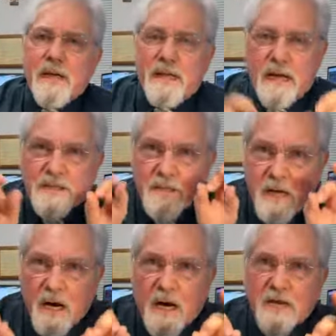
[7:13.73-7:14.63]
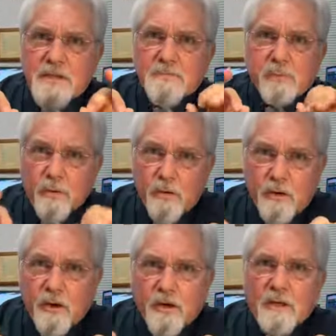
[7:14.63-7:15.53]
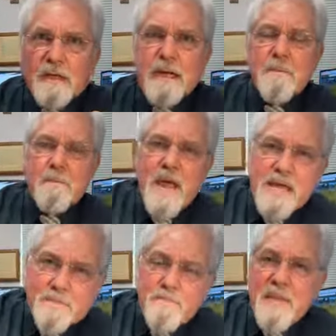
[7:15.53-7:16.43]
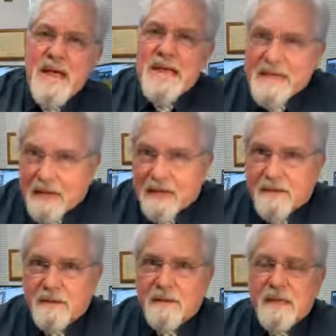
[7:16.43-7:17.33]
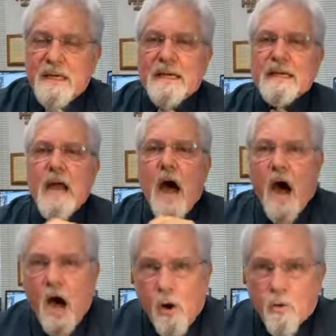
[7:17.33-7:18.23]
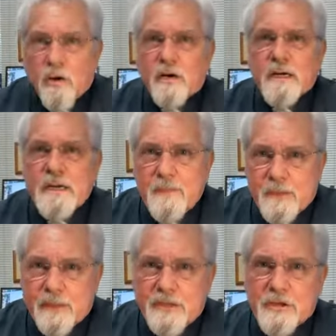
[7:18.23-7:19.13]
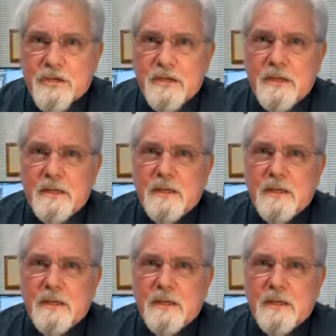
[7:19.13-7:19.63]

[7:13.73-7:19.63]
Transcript: and that's an us, plural, make man in our image.